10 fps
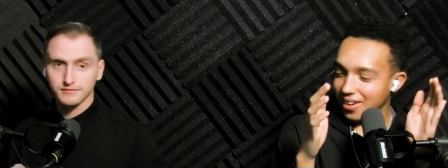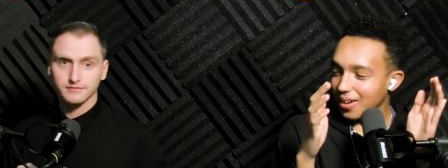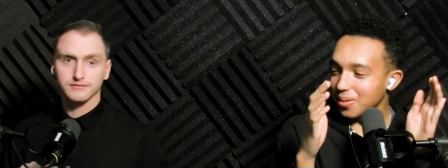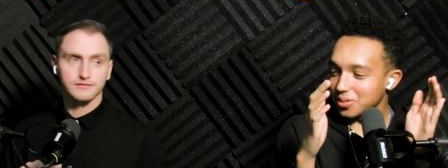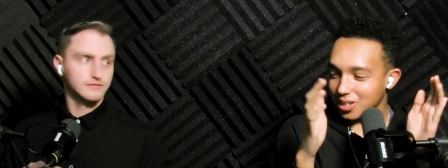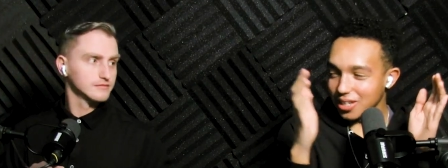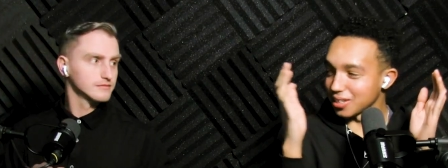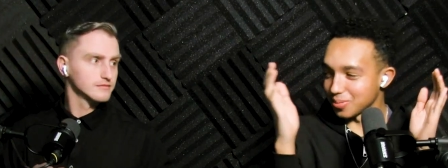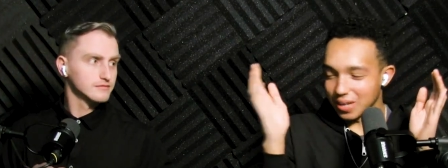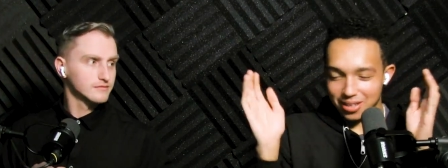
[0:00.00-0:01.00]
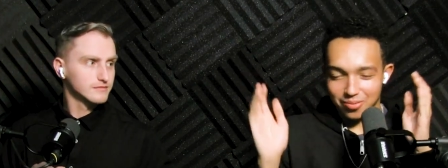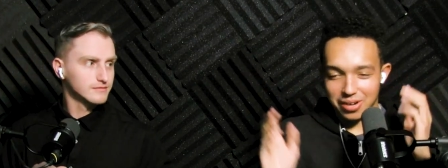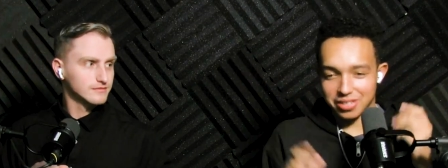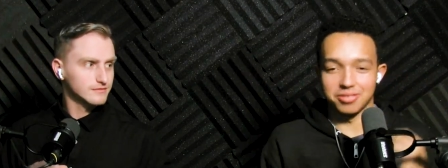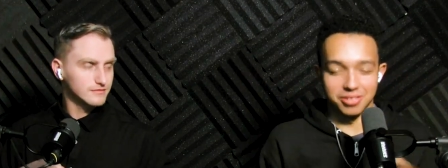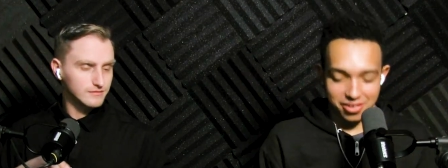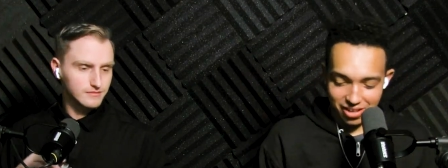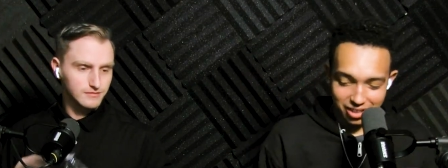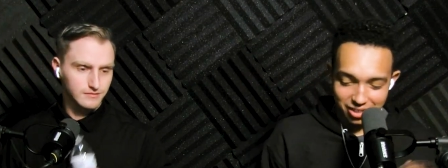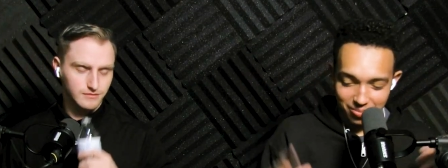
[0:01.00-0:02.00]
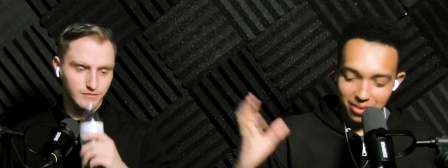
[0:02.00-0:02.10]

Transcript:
Speaker 1: I'm trying not to make it a racial distinction, but it